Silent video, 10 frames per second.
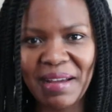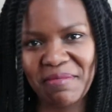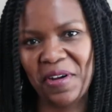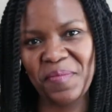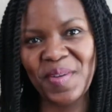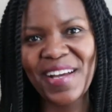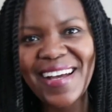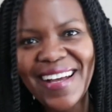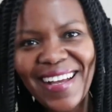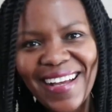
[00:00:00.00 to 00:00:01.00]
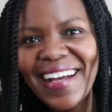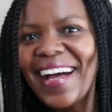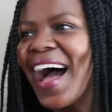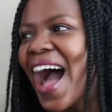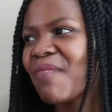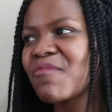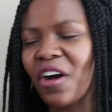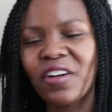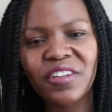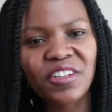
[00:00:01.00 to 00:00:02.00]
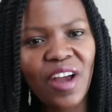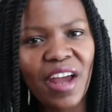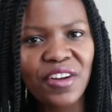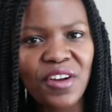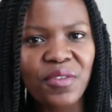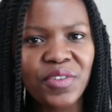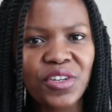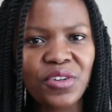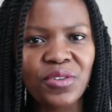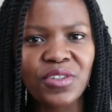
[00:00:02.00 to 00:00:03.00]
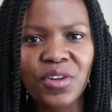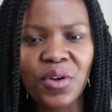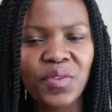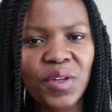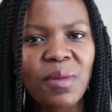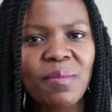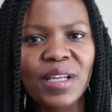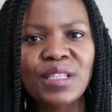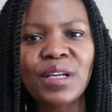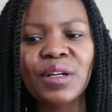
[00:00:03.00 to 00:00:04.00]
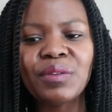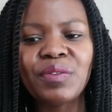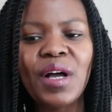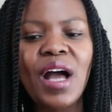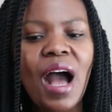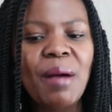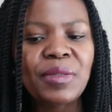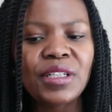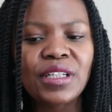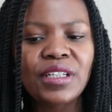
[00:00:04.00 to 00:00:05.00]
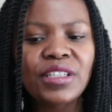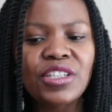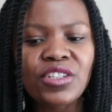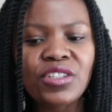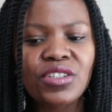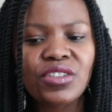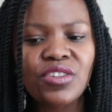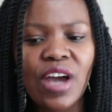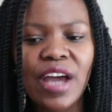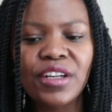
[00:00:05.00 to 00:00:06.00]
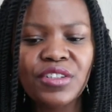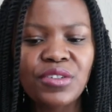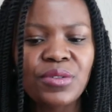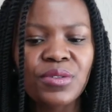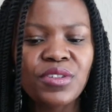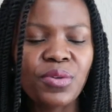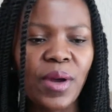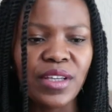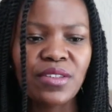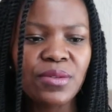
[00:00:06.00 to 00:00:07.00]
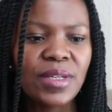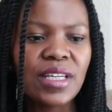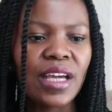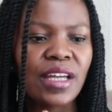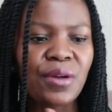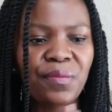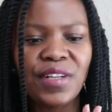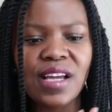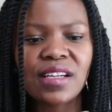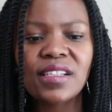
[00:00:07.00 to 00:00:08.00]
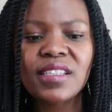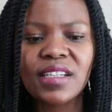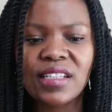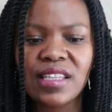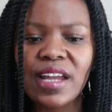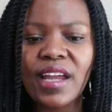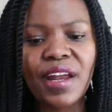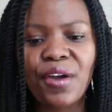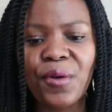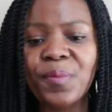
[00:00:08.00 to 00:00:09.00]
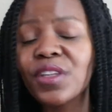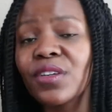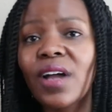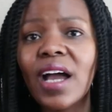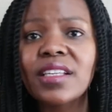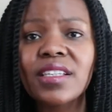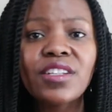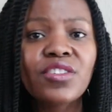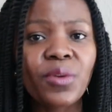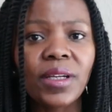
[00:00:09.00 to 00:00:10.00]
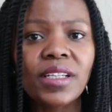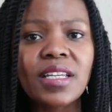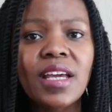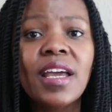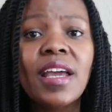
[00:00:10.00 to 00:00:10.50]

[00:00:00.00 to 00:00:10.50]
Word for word: I'm home. I'm not gonna try to overshoot and overcommit myself. I'm gonna just try to do twice a week, and hopefully I can stick to that, and I hope that you guys enjoy it.